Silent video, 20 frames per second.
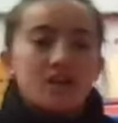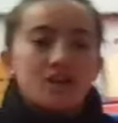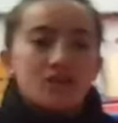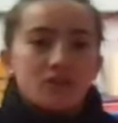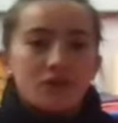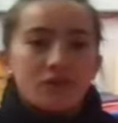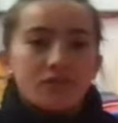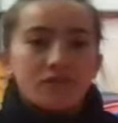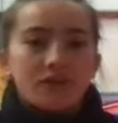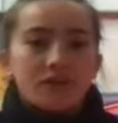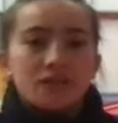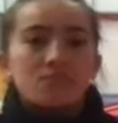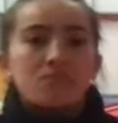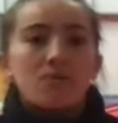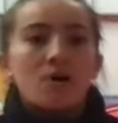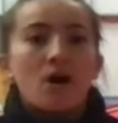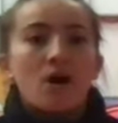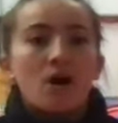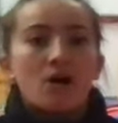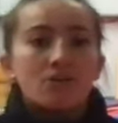so feet
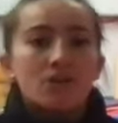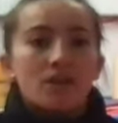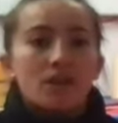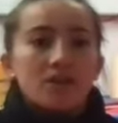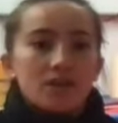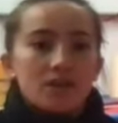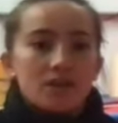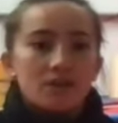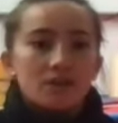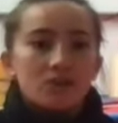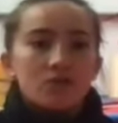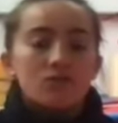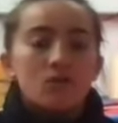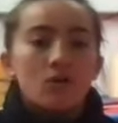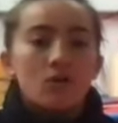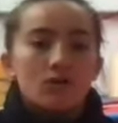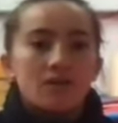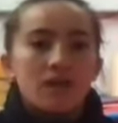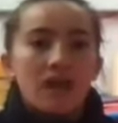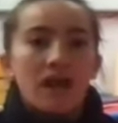apart, you're going to
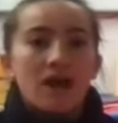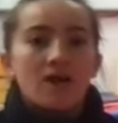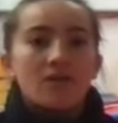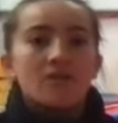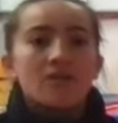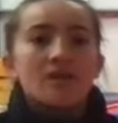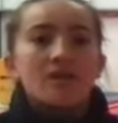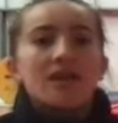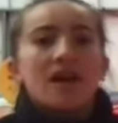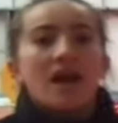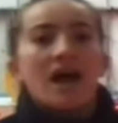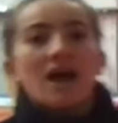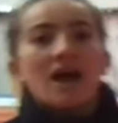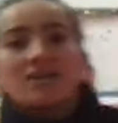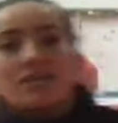squat down, add